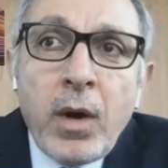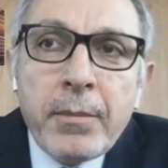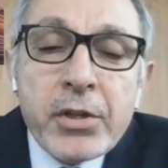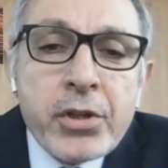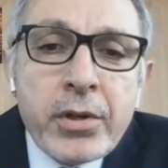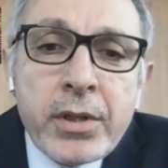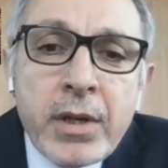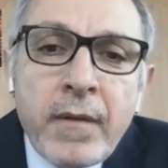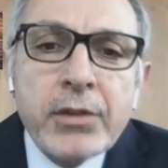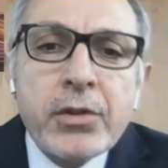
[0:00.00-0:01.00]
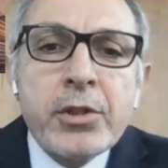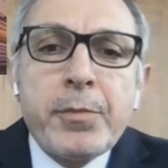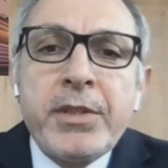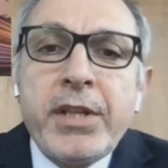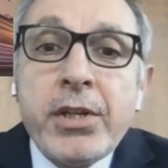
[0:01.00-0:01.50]
Well, majority of our
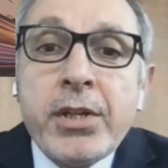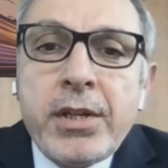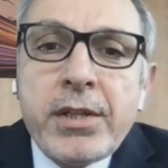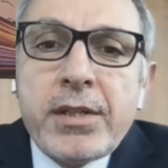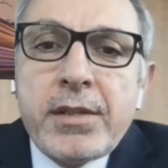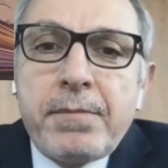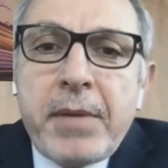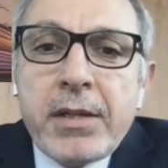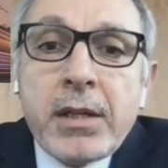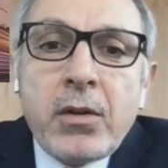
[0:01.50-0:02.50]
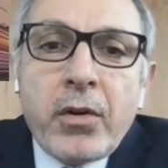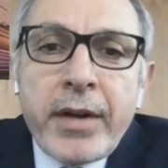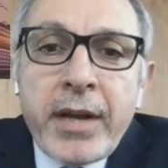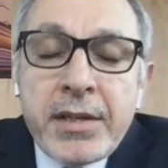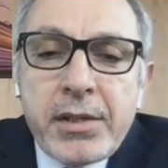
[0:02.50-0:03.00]
transportation is basically
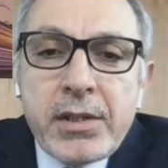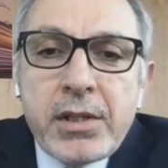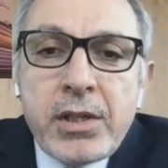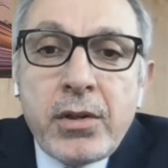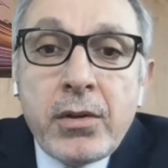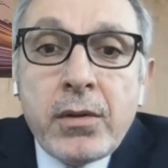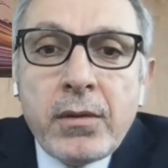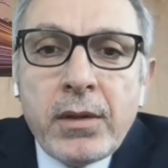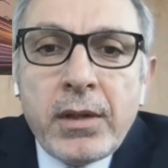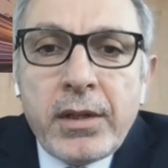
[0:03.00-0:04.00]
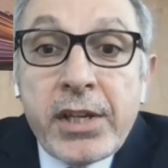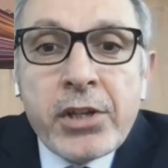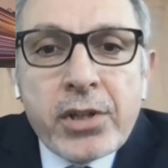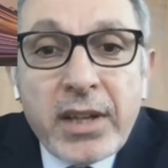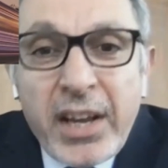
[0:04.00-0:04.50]
oriented to
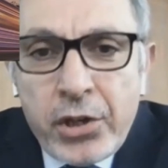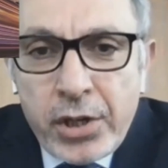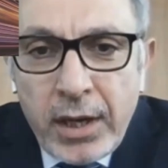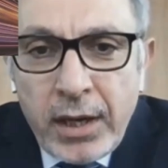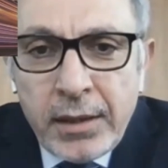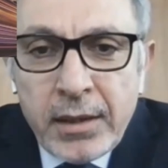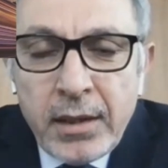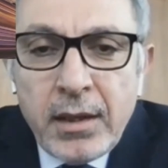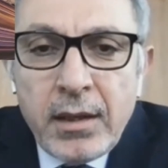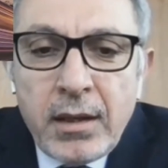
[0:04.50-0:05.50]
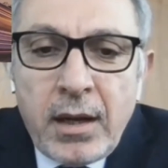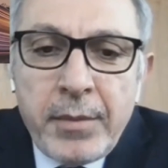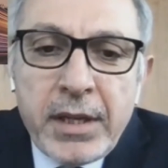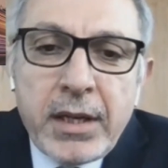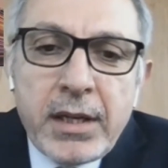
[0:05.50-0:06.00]
Central Asia.
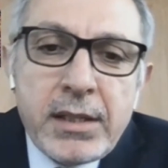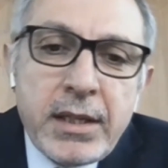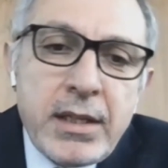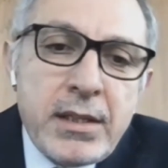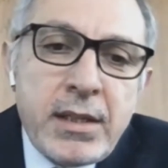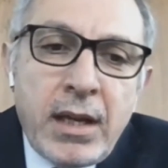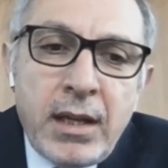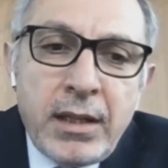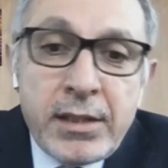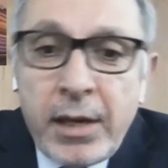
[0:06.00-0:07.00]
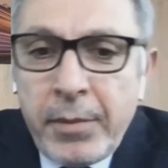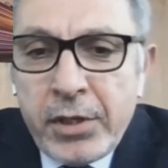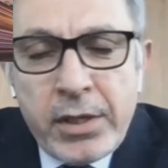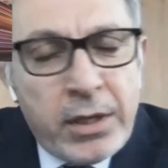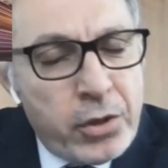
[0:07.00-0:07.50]
I mean, Kazakhstan,
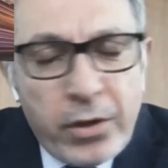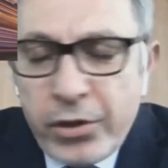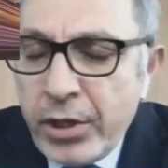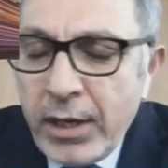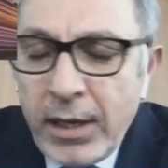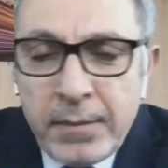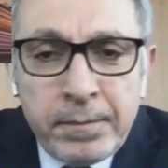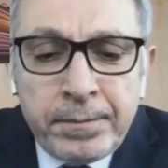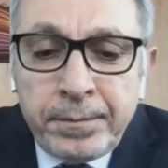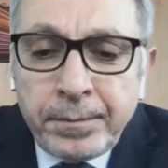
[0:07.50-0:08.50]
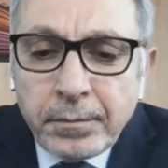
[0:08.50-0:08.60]
Azerbaijan, Georgia,